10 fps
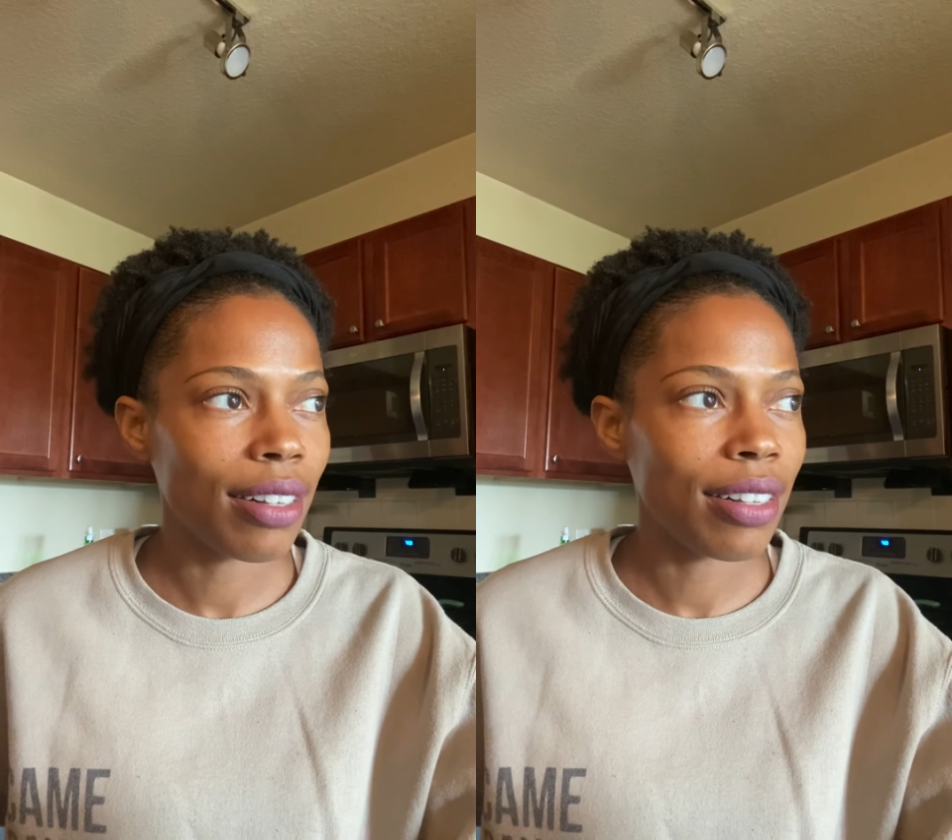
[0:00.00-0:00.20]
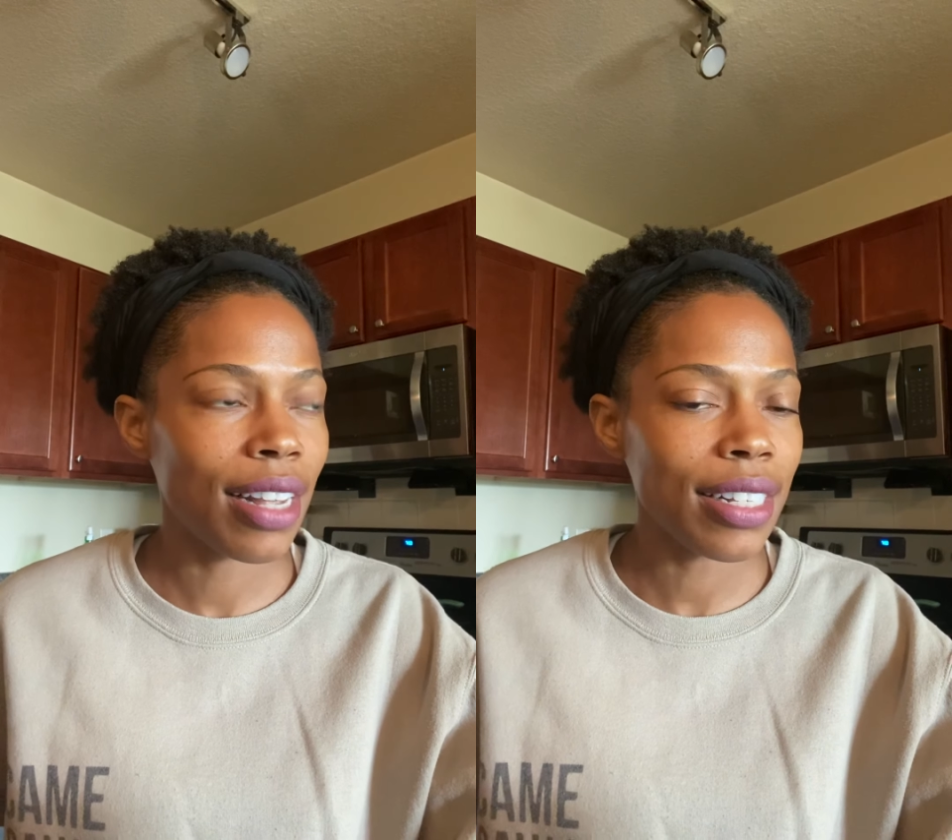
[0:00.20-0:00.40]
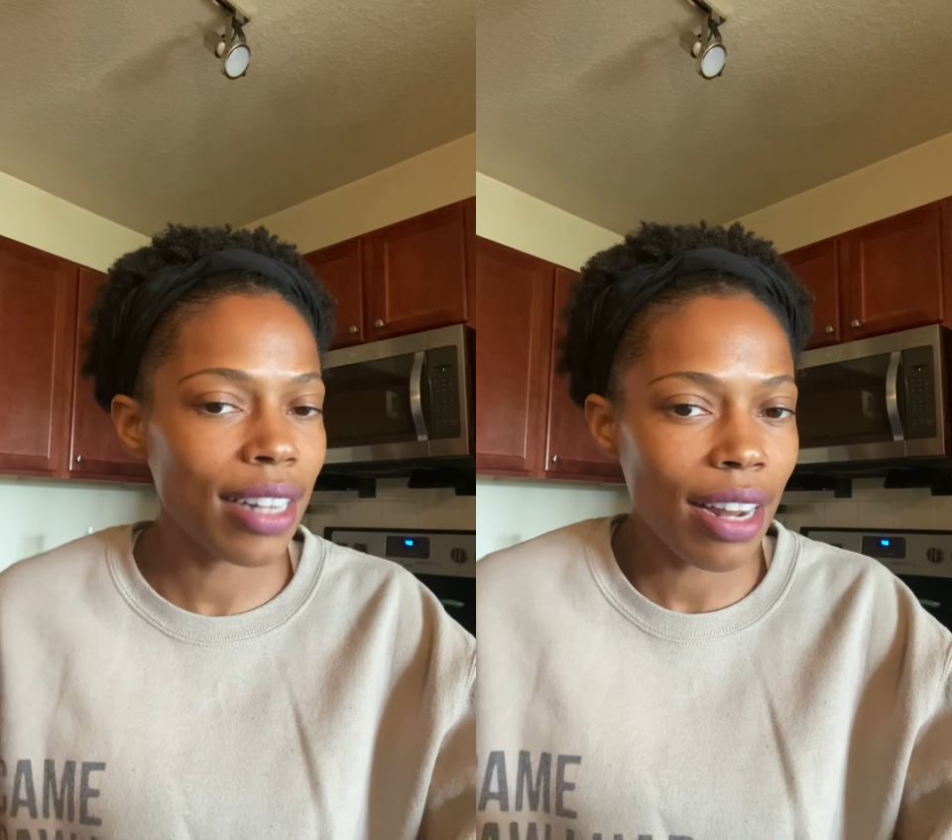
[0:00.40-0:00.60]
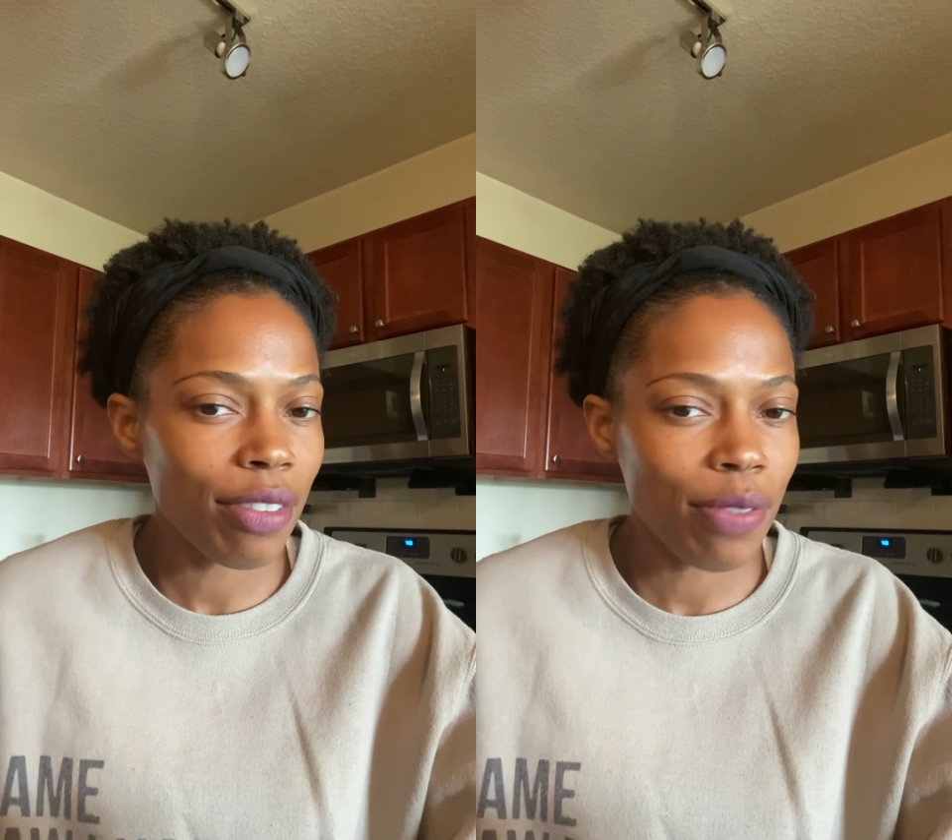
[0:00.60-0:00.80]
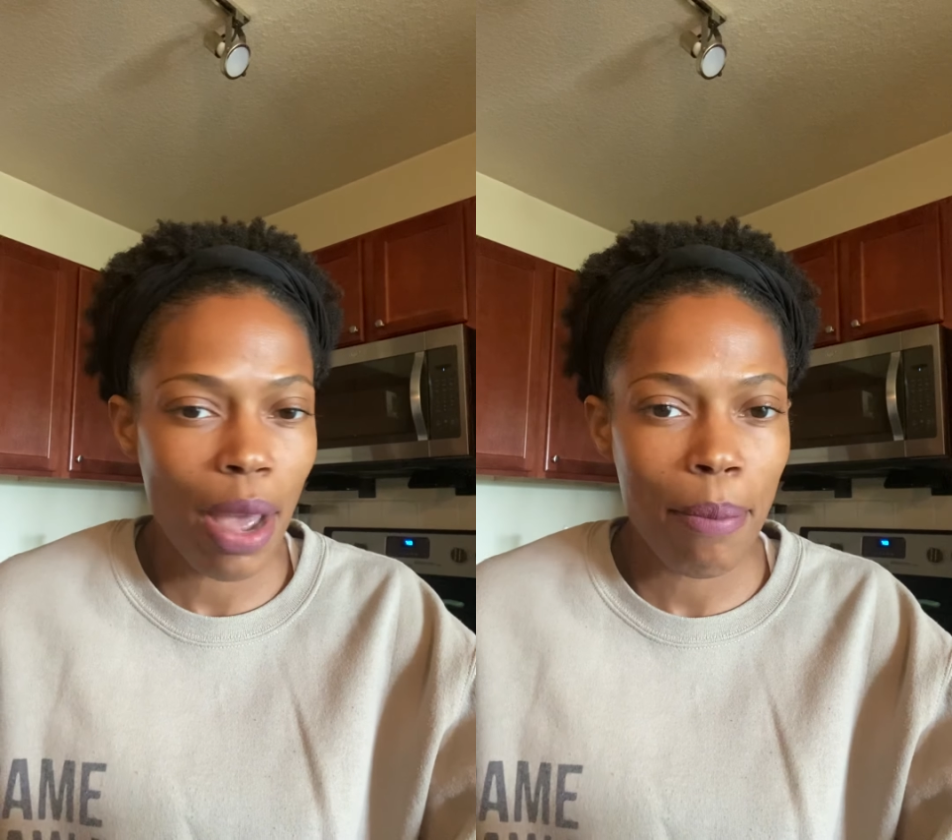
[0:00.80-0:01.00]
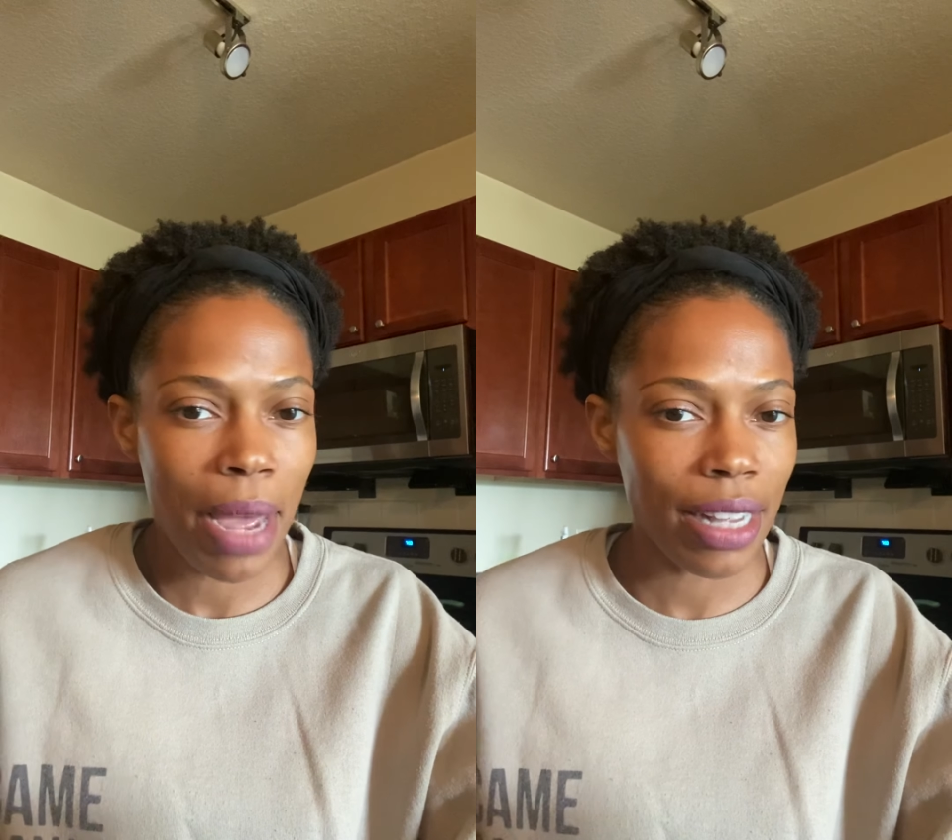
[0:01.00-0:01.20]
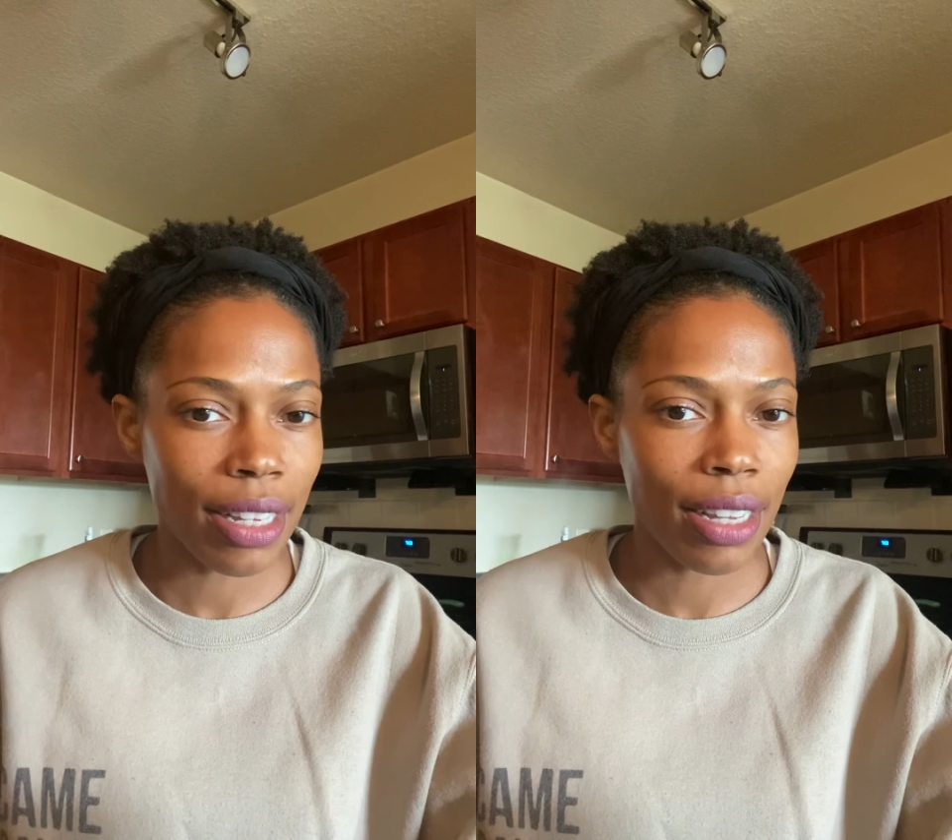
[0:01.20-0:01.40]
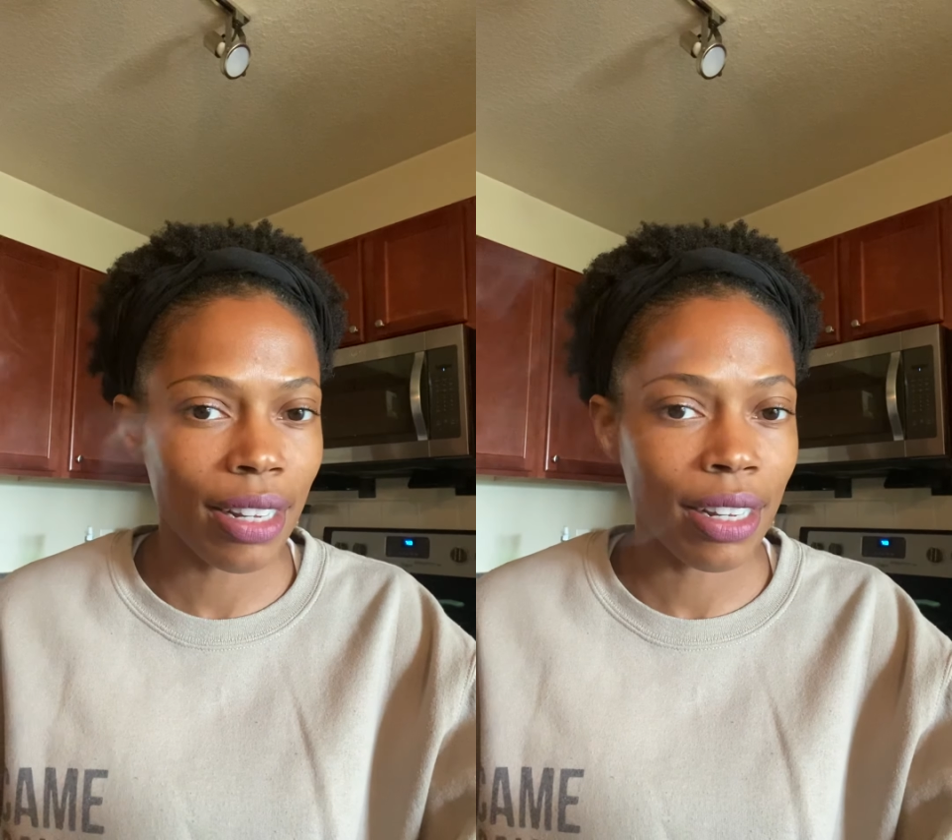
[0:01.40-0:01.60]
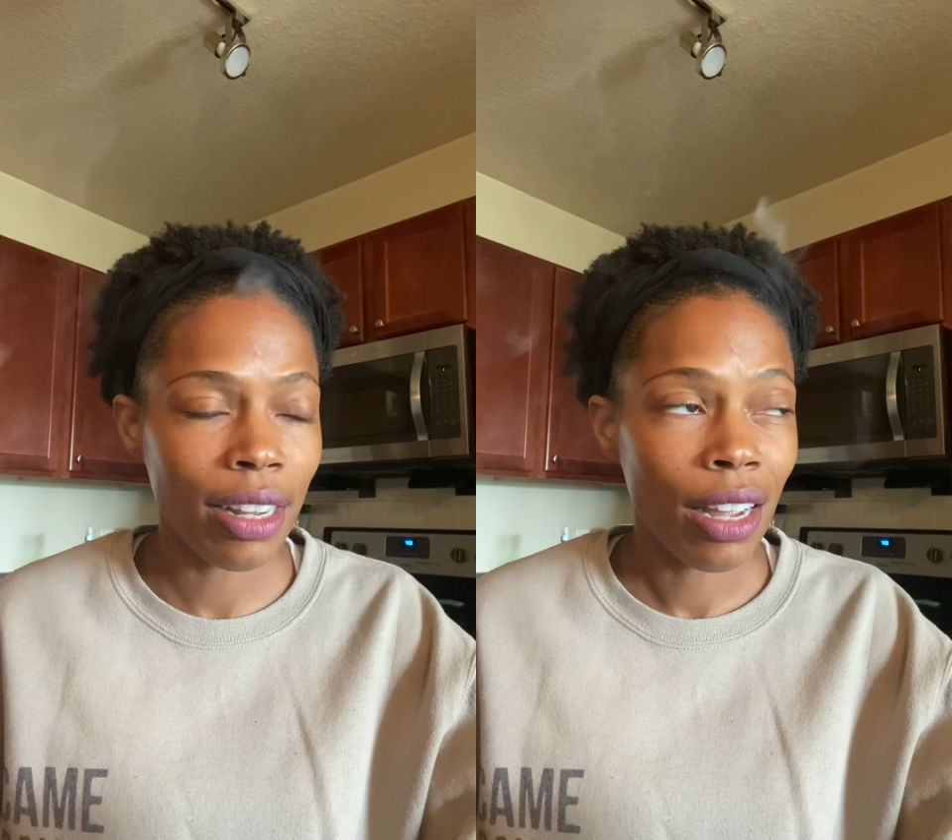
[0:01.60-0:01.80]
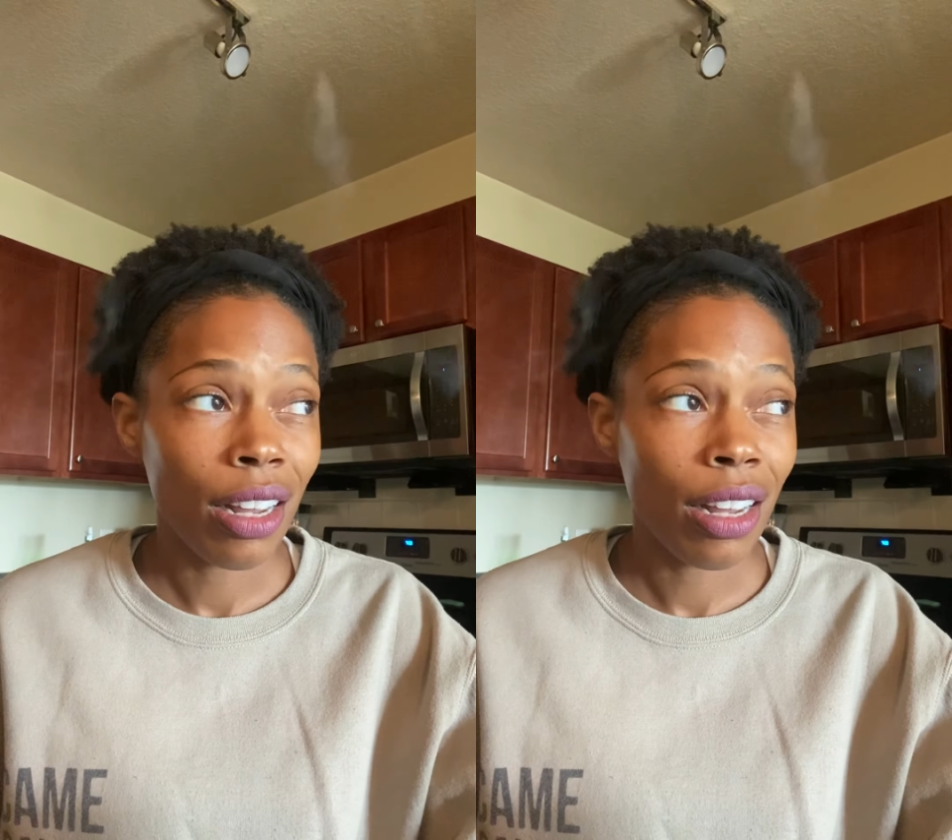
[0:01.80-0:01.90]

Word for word: That's not divine masculine.